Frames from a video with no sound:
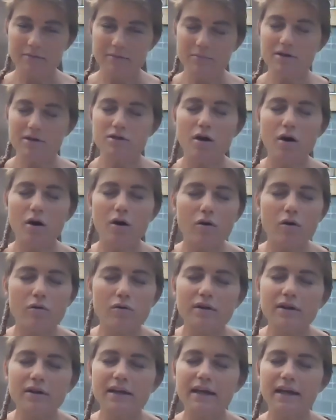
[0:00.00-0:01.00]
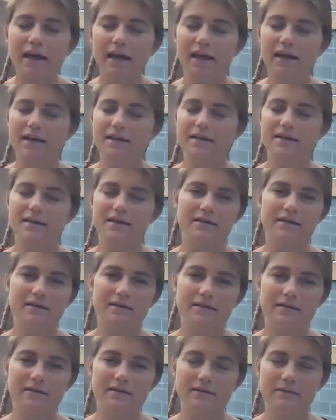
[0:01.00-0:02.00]
Be totally candid.
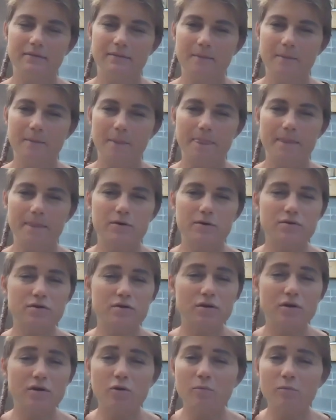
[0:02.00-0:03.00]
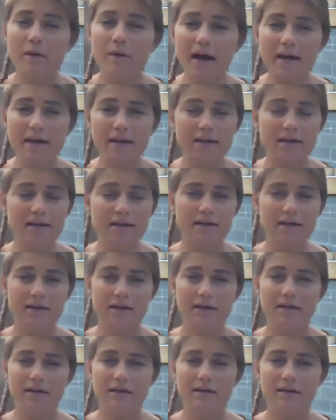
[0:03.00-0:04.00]
There's nobody
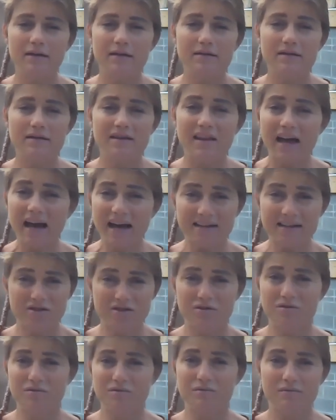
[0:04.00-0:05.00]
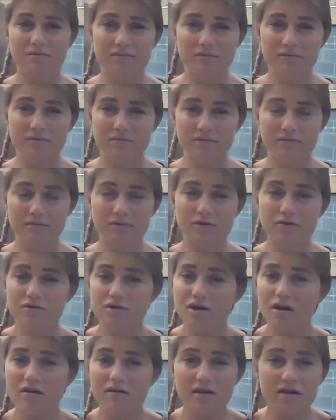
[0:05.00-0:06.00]
to lie to. You're
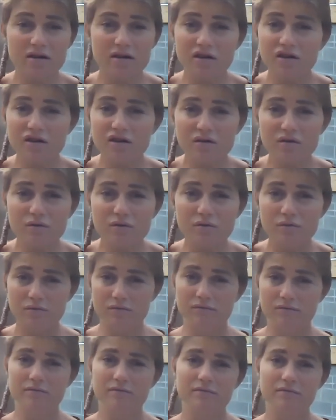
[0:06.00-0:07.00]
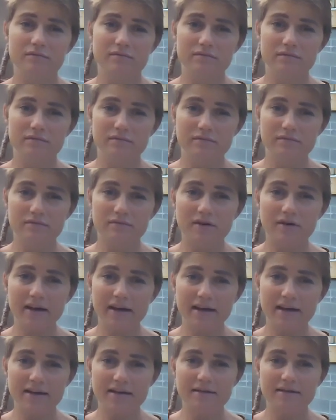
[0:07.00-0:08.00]
talking to you,
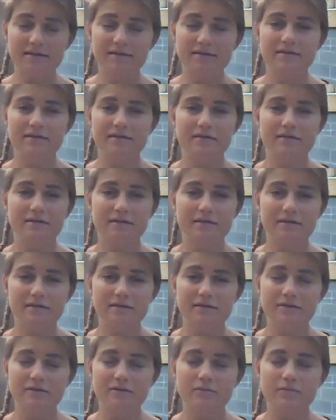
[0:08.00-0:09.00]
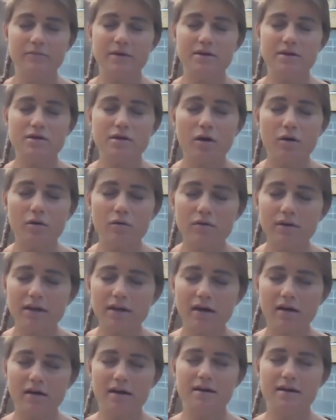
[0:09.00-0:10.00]
right? Be
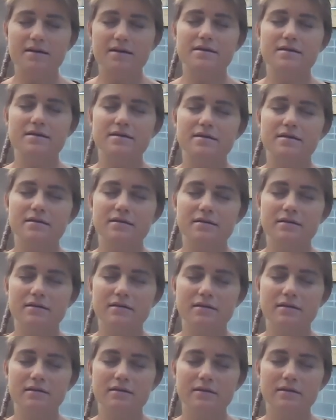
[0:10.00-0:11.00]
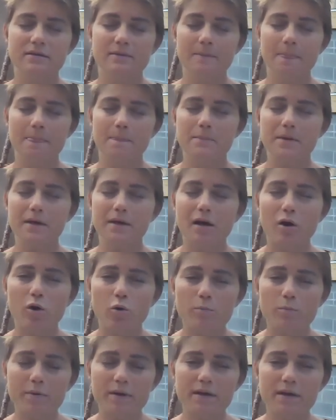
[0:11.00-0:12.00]
totally honest. Be
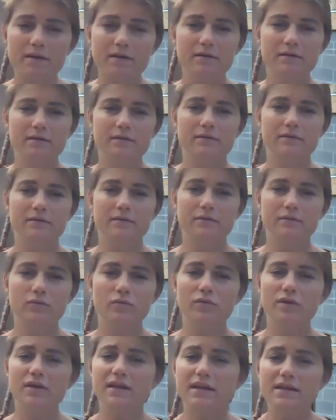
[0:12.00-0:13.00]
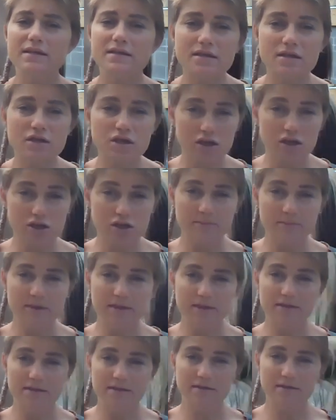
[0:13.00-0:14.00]
open, release
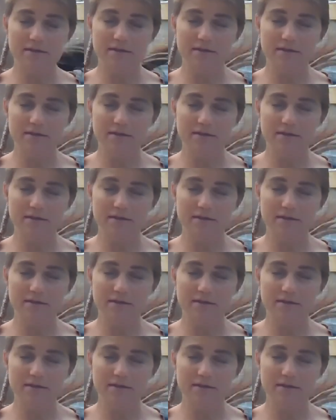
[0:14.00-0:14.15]
judgment,